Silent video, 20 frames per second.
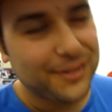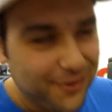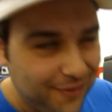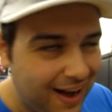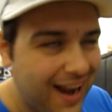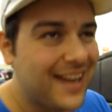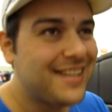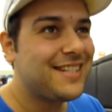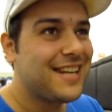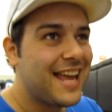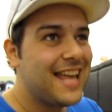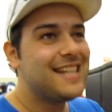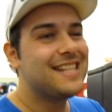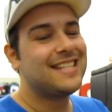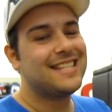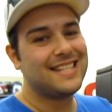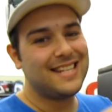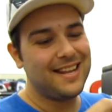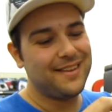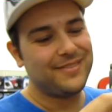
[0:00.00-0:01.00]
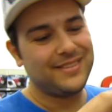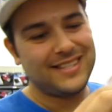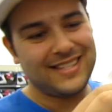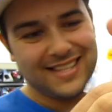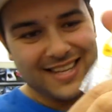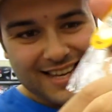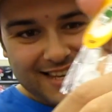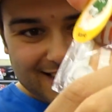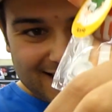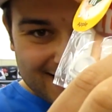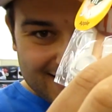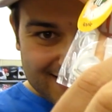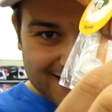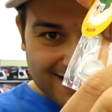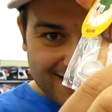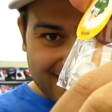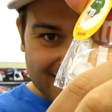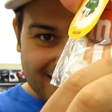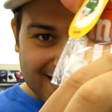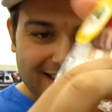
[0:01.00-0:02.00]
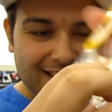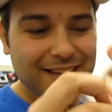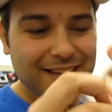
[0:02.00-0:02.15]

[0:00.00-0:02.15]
scratch and sniff stickers. Look.